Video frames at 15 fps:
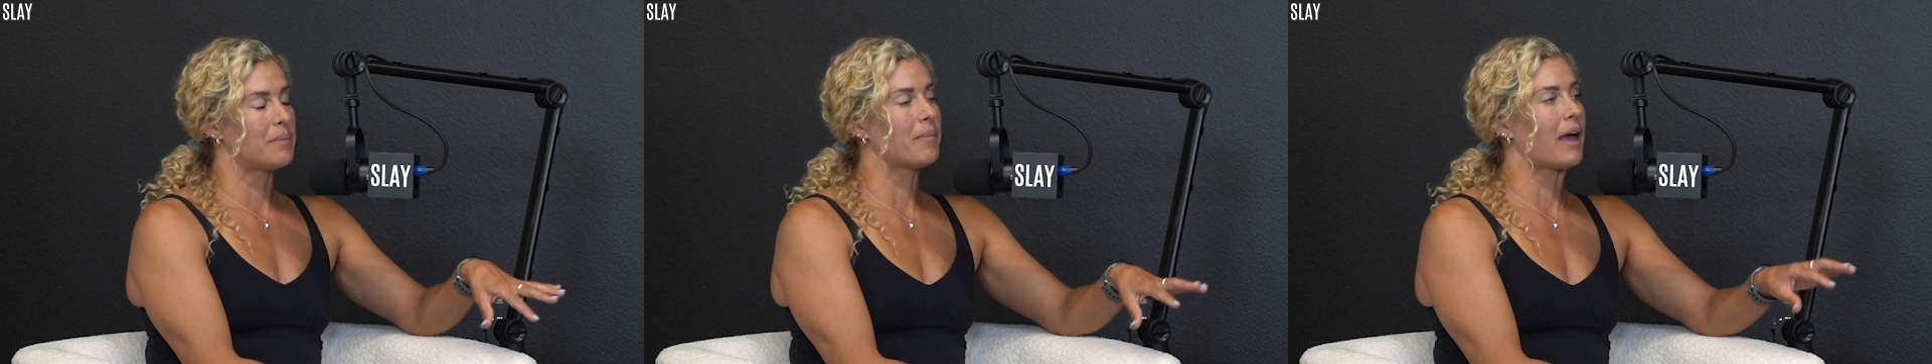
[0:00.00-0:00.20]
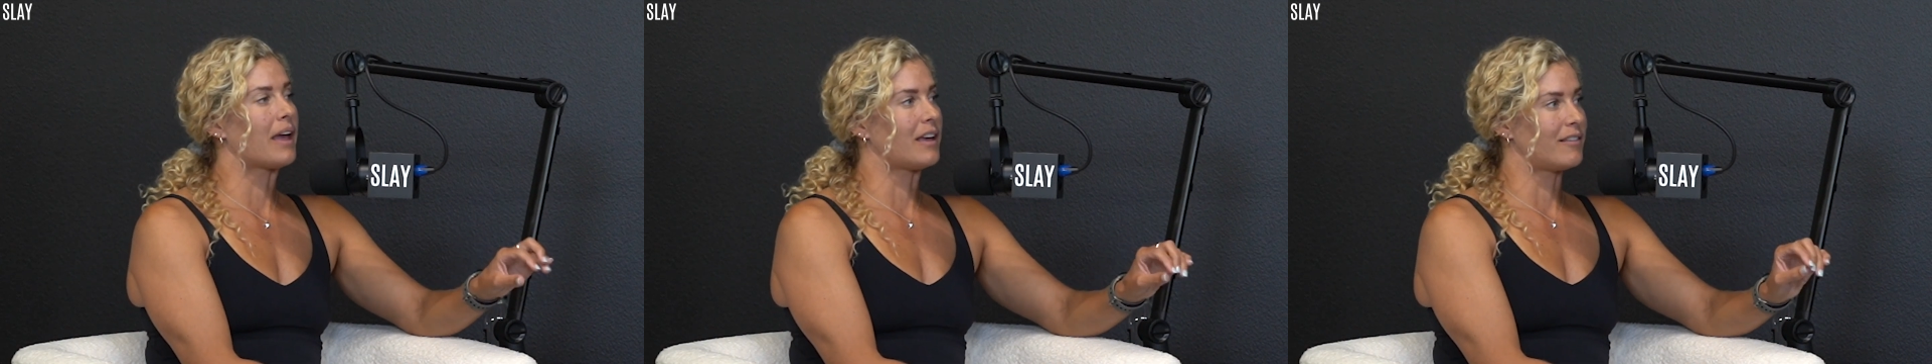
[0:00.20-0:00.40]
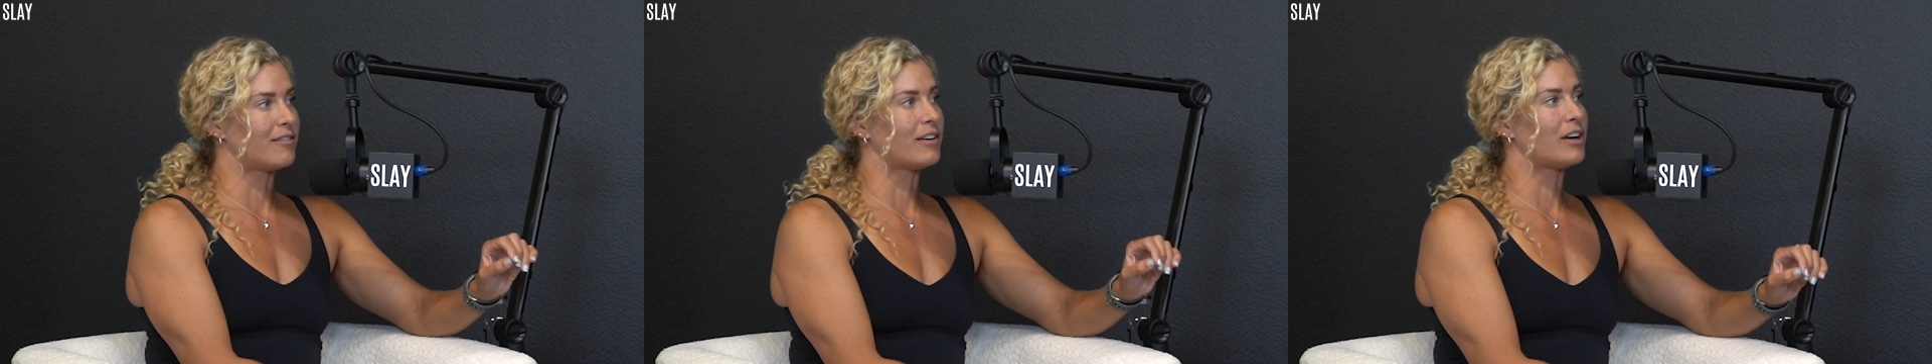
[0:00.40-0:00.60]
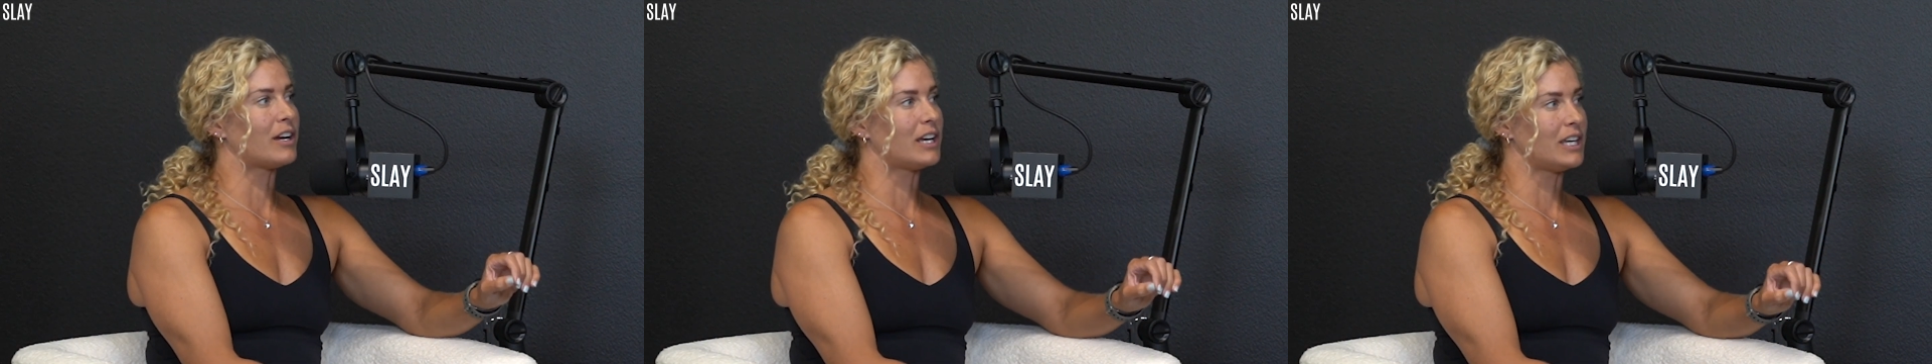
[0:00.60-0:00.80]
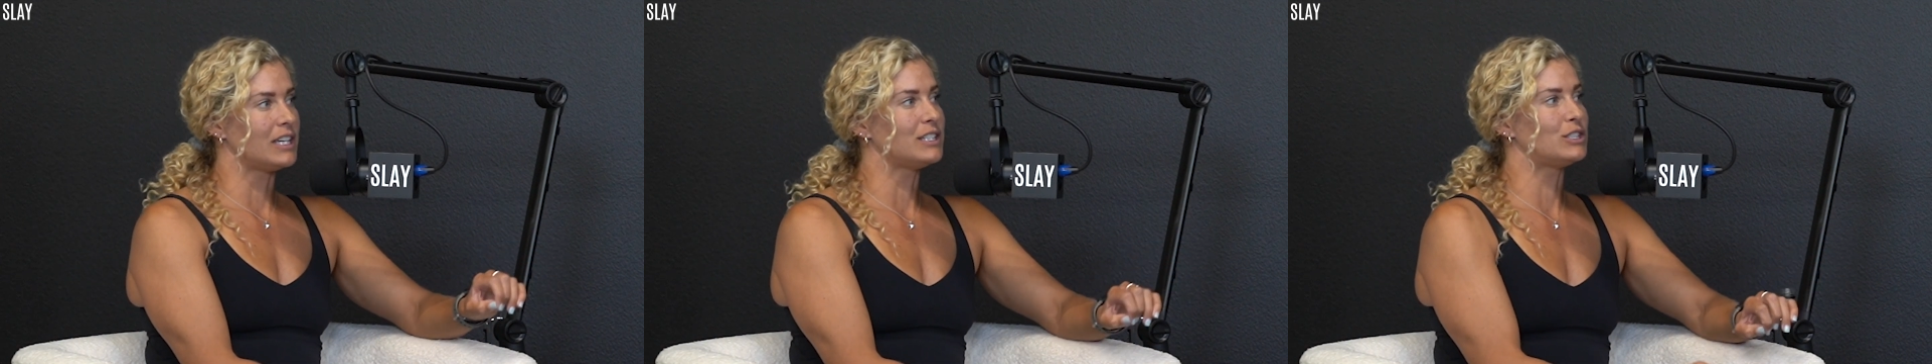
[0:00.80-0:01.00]
In my
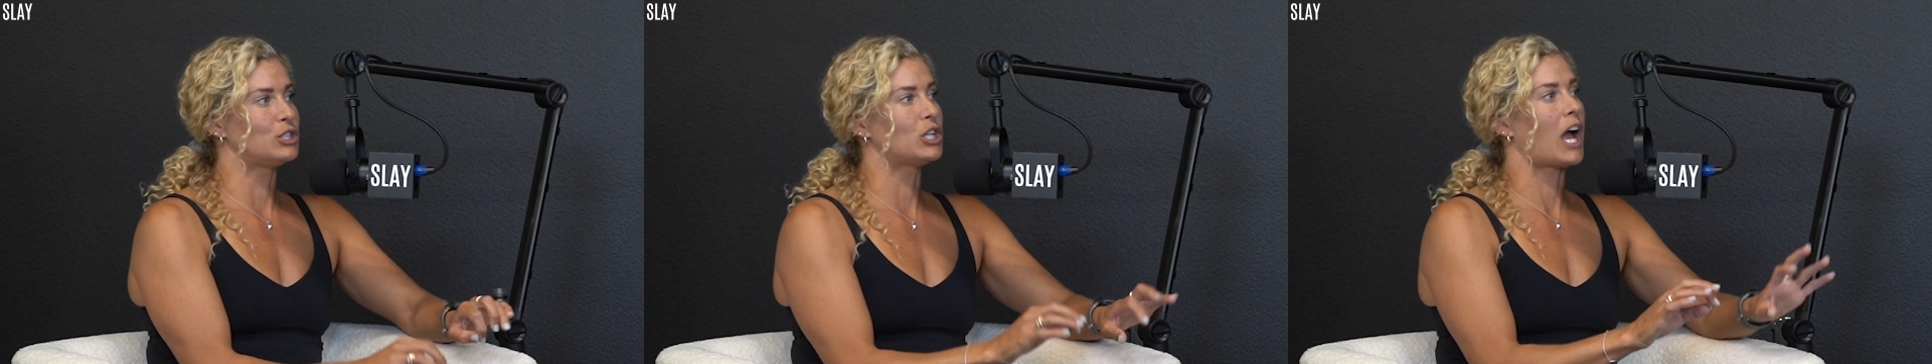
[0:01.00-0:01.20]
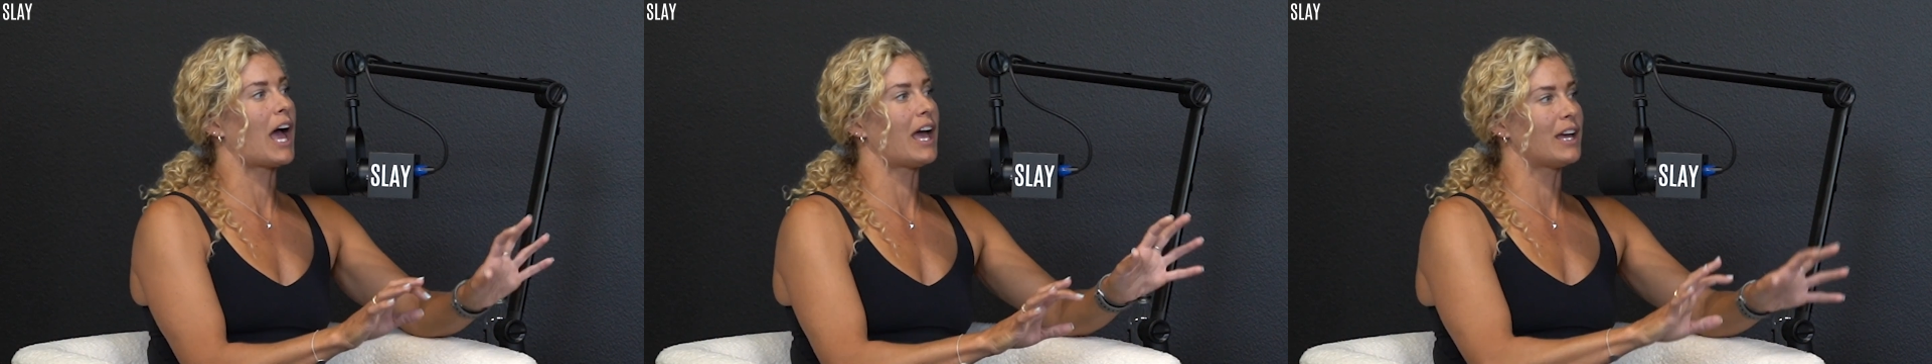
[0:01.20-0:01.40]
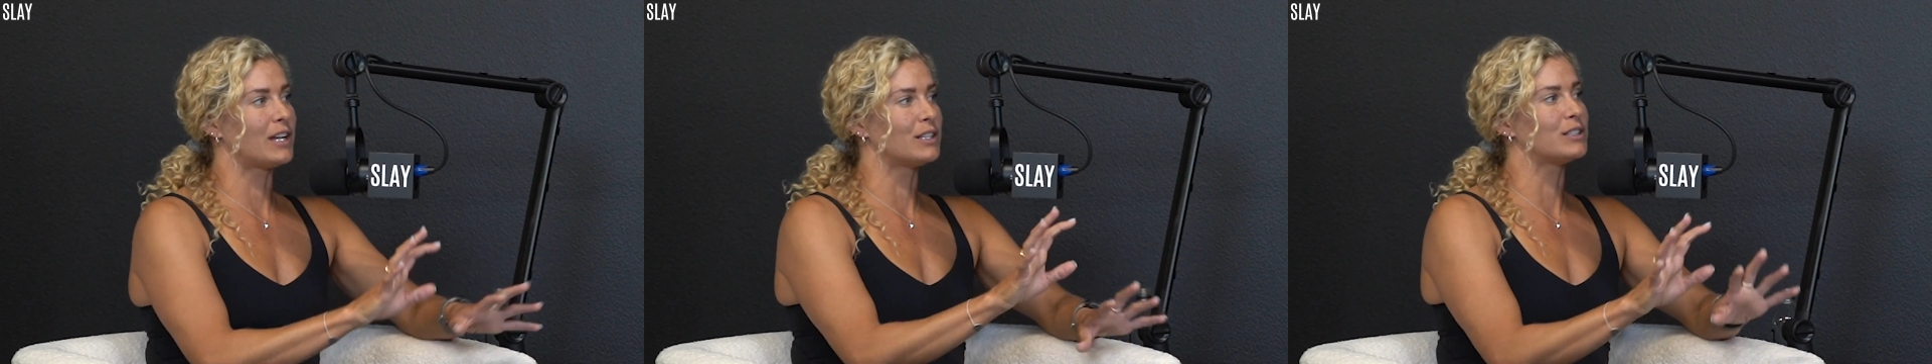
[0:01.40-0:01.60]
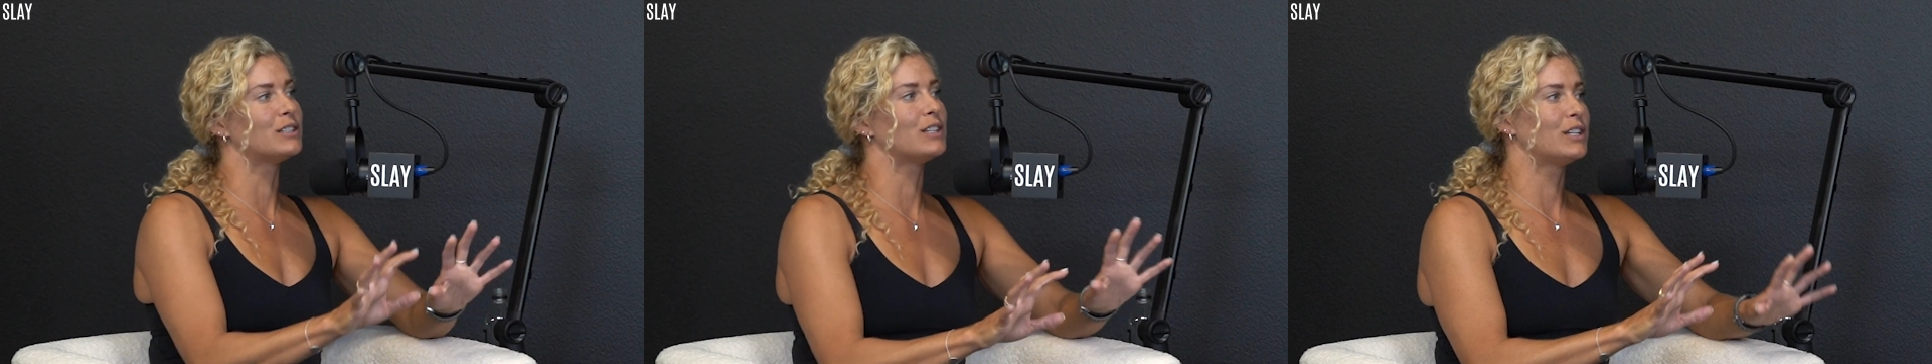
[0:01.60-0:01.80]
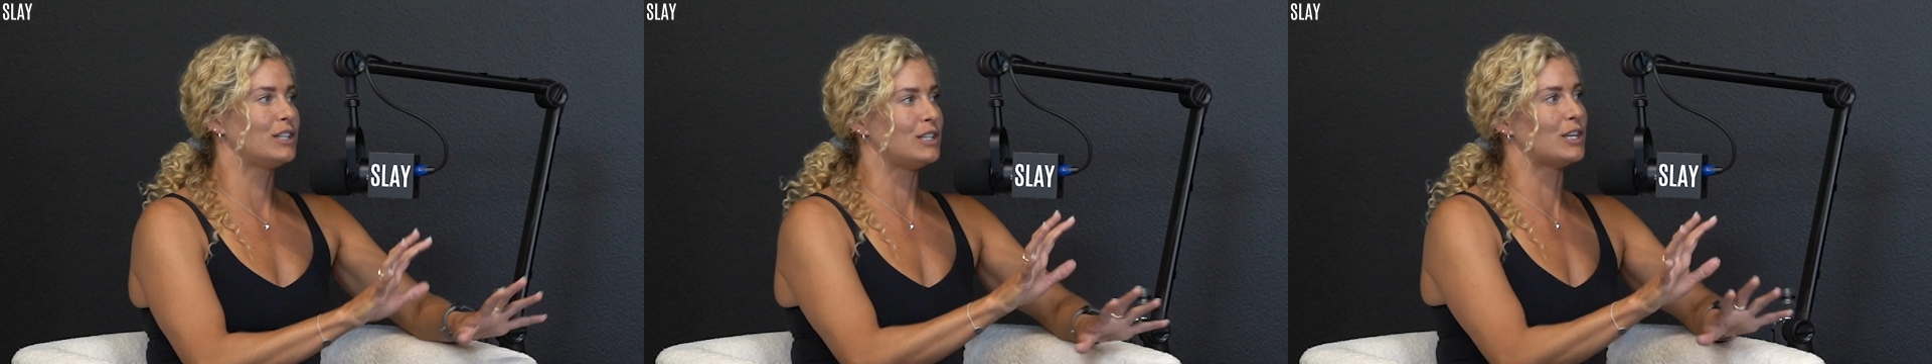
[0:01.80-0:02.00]
very
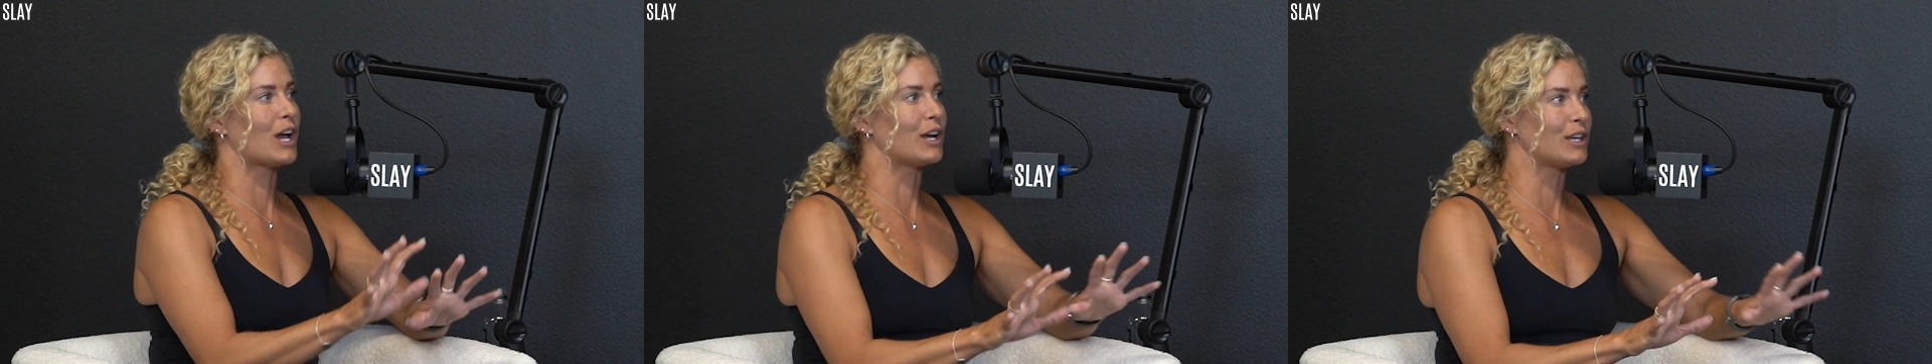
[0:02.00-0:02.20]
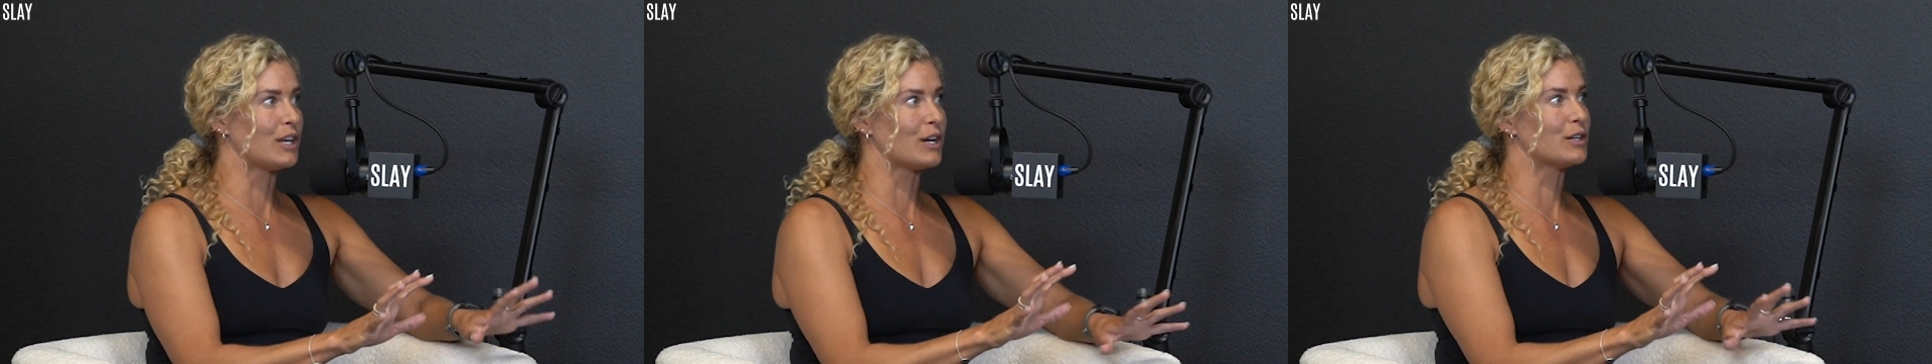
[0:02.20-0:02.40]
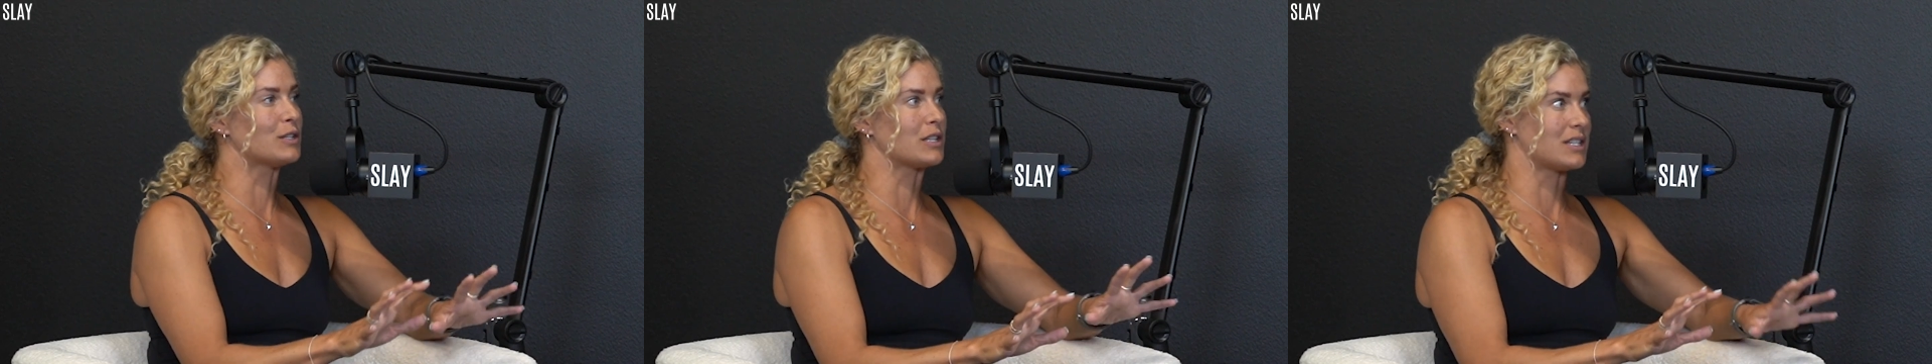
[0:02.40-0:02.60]
young years,